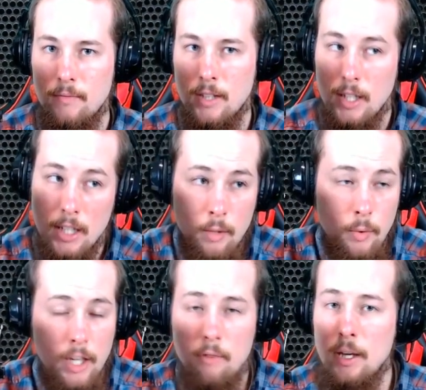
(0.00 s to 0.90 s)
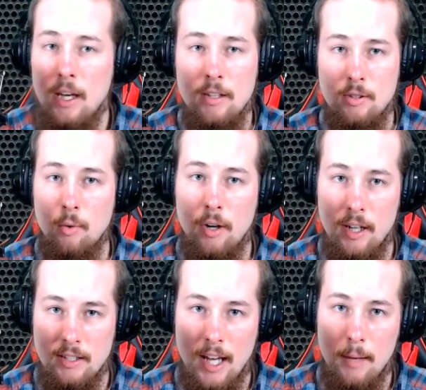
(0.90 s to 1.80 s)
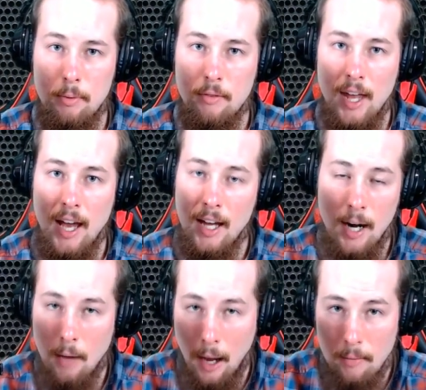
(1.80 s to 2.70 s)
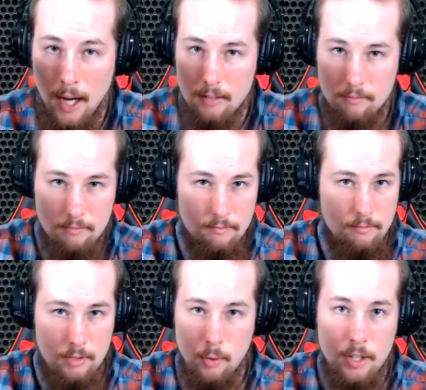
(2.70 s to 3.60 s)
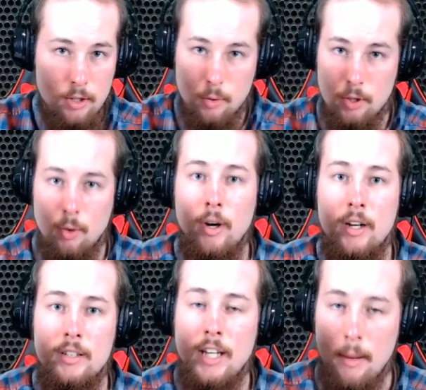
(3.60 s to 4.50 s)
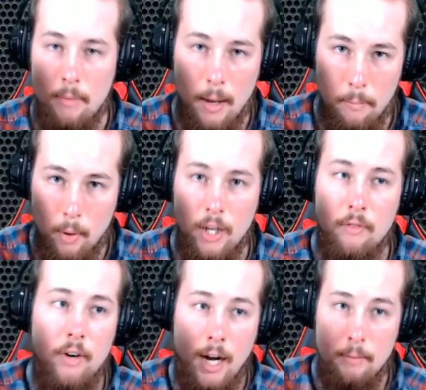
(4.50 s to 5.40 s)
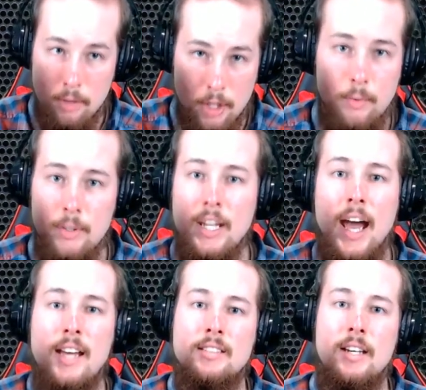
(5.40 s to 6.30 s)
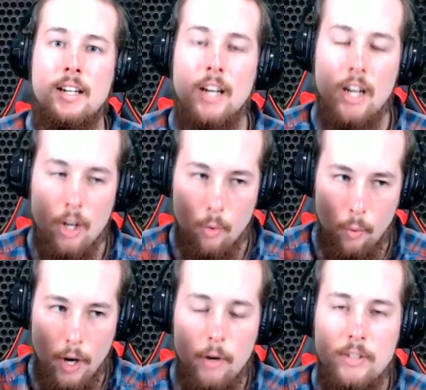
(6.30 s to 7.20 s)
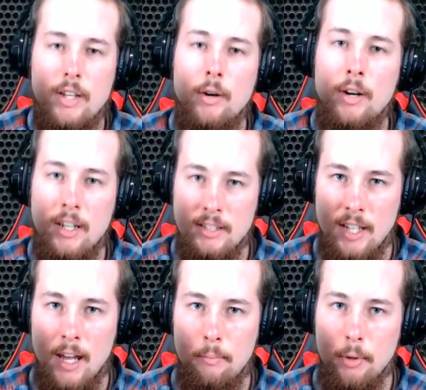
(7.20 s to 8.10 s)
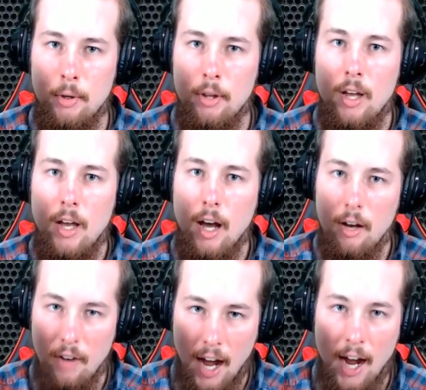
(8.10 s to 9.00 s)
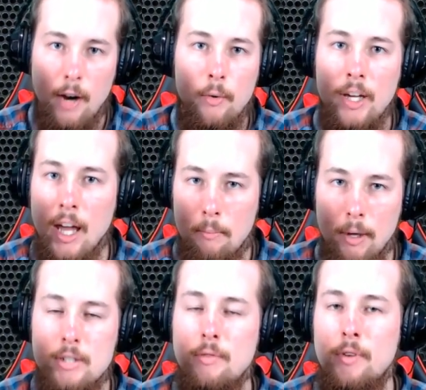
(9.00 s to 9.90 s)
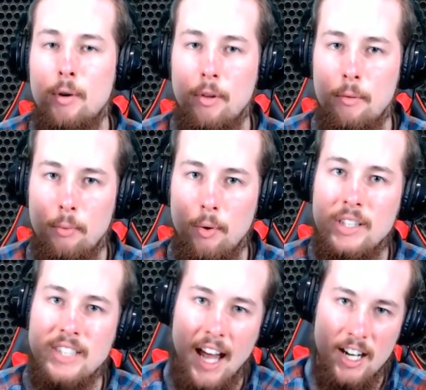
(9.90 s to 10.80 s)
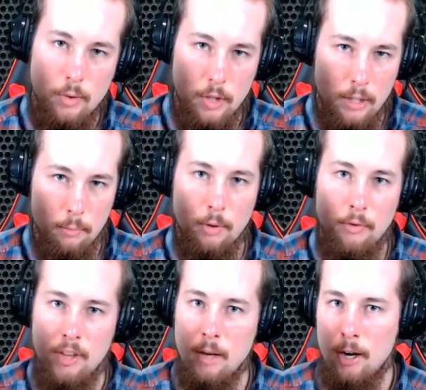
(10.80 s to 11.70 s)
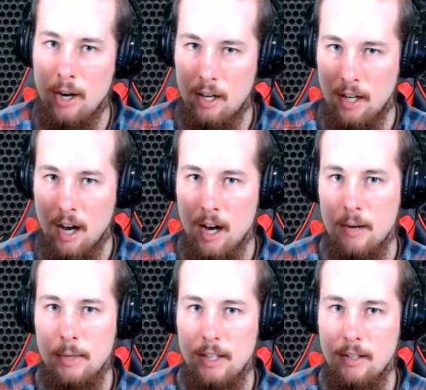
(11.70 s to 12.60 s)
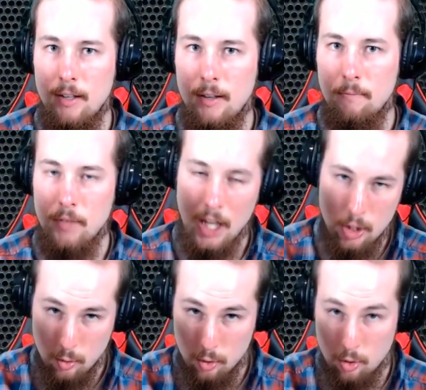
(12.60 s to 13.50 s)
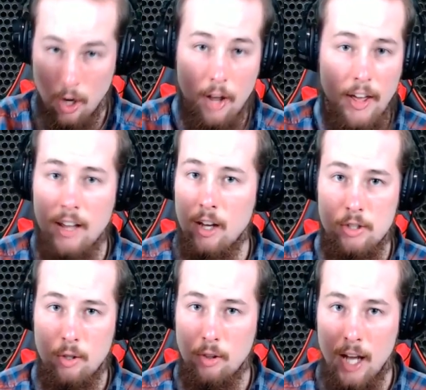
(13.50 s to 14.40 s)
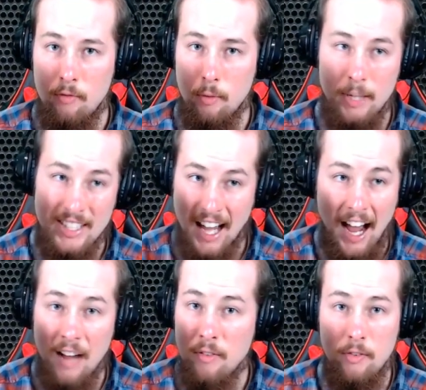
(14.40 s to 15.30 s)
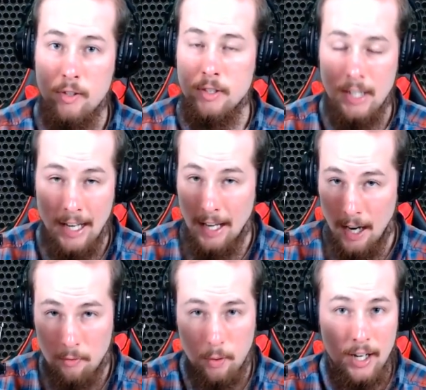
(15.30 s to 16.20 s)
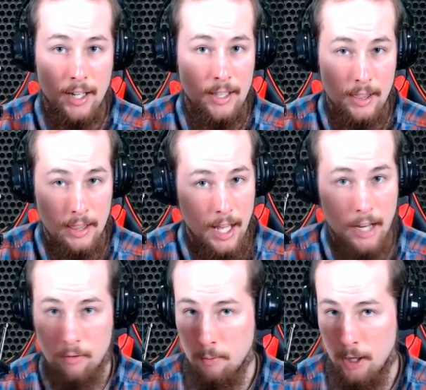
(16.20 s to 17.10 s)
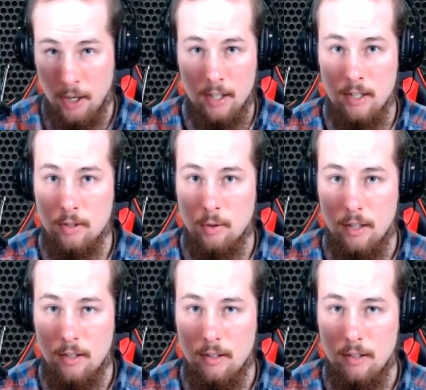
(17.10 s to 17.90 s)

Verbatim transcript: Can anyone give me a historic example of that? And I, am not doing this rhetorically, I'm not poking fun, I'm genuinely asking. Where is there an example of hiring a bunch of federal employees actually improve the American economy? Can you draw that logical line for me? Because I've never seen it, and I've read a lot of American history.